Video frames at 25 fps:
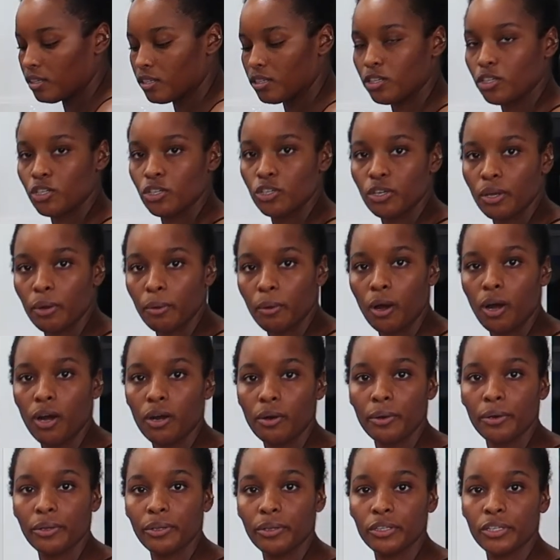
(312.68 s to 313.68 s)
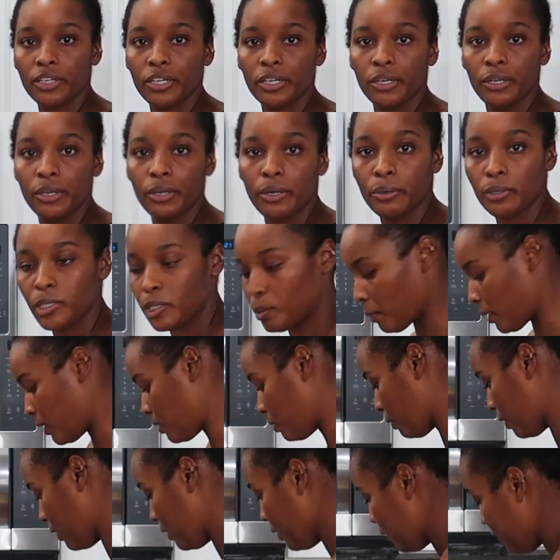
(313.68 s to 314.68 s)
This is so awkward. There's like no space
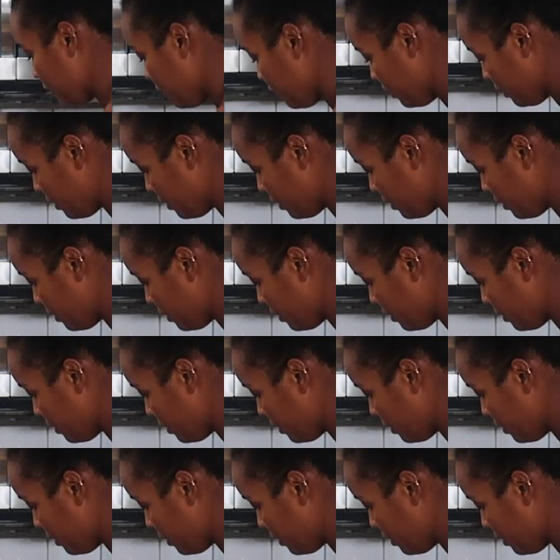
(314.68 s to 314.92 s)
right here.